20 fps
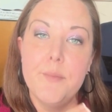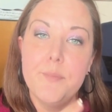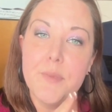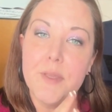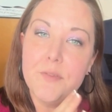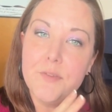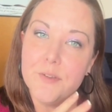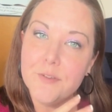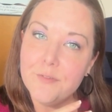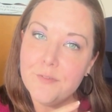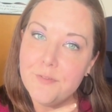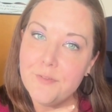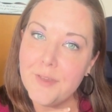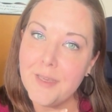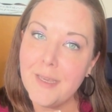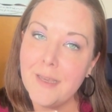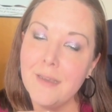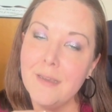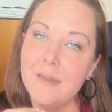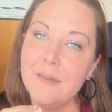If you're
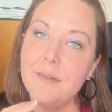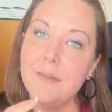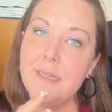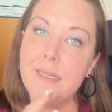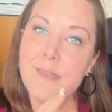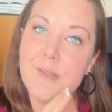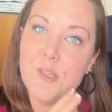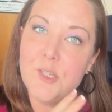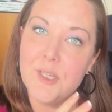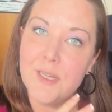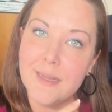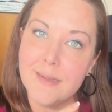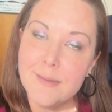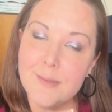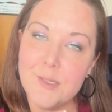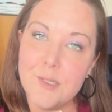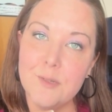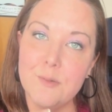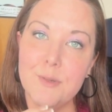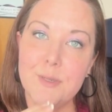very
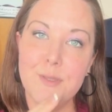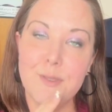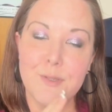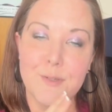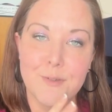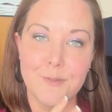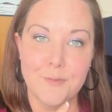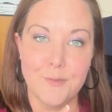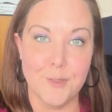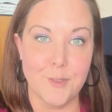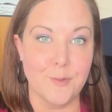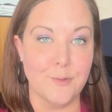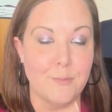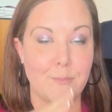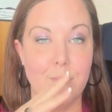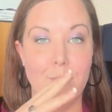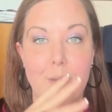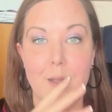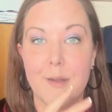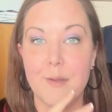gentle with your flute,
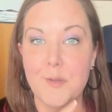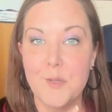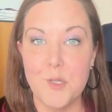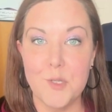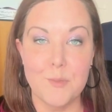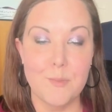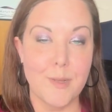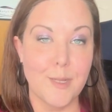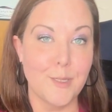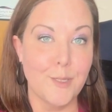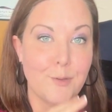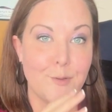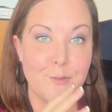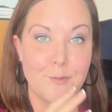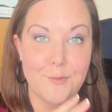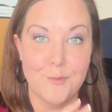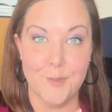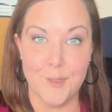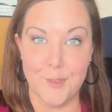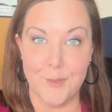marshmallow
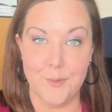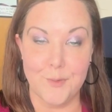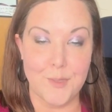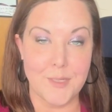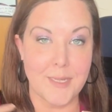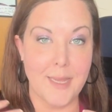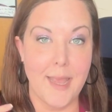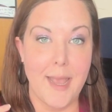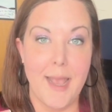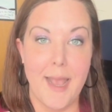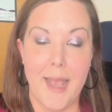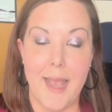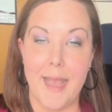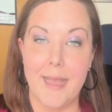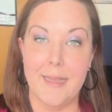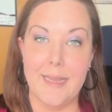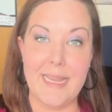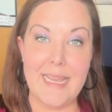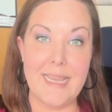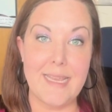flute,
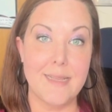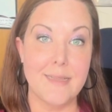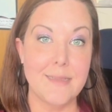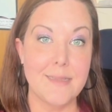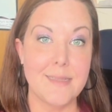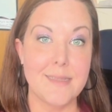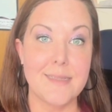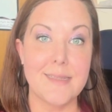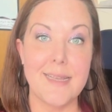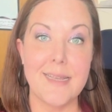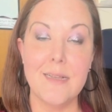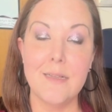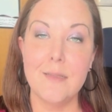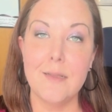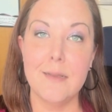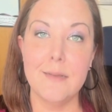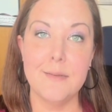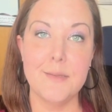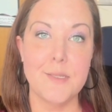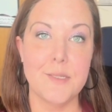and in
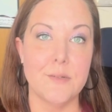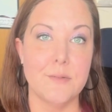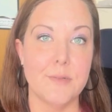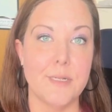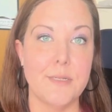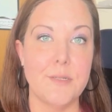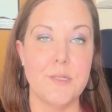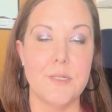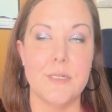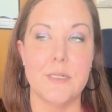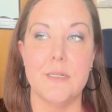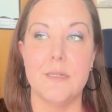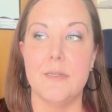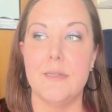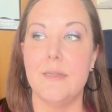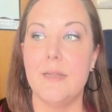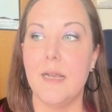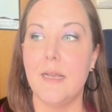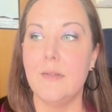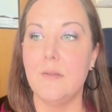sing-along surrender,
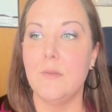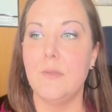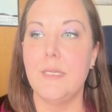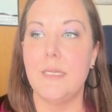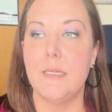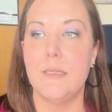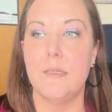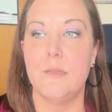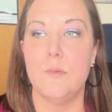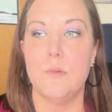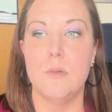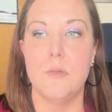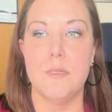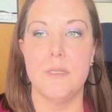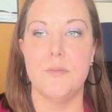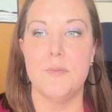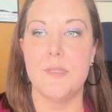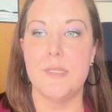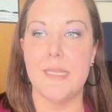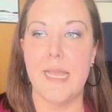not only in the world
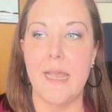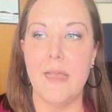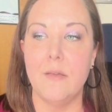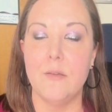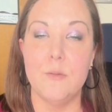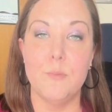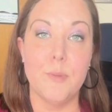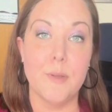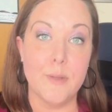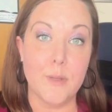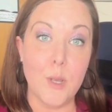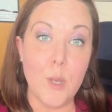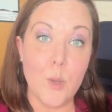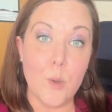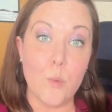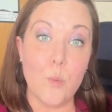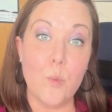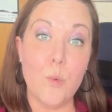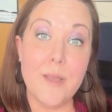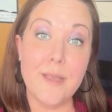of sound, but
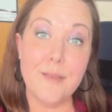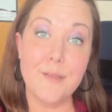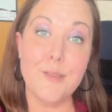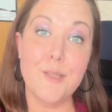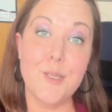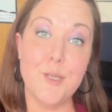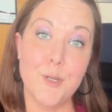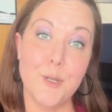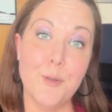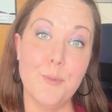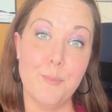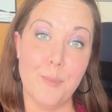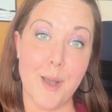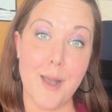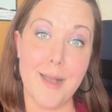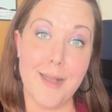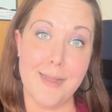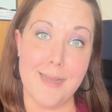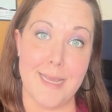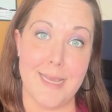with your
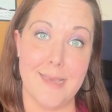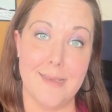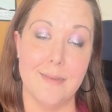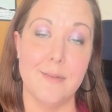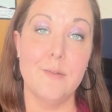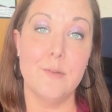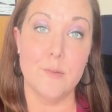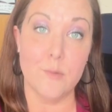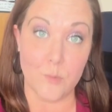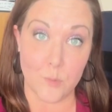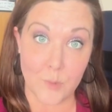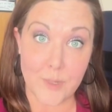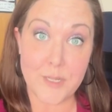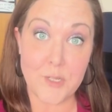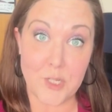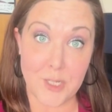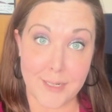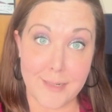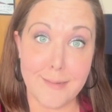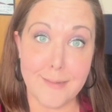body,
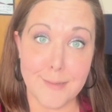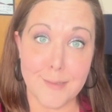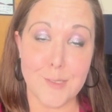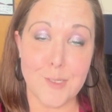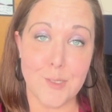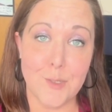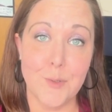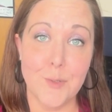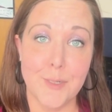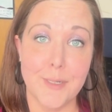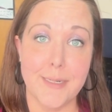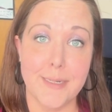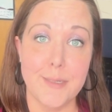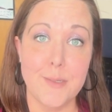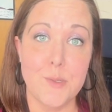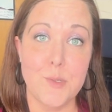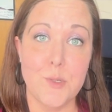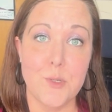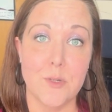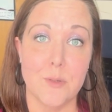which is your
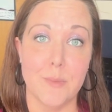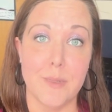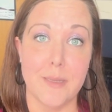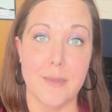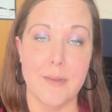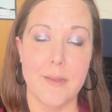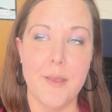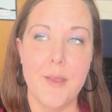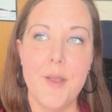instrument,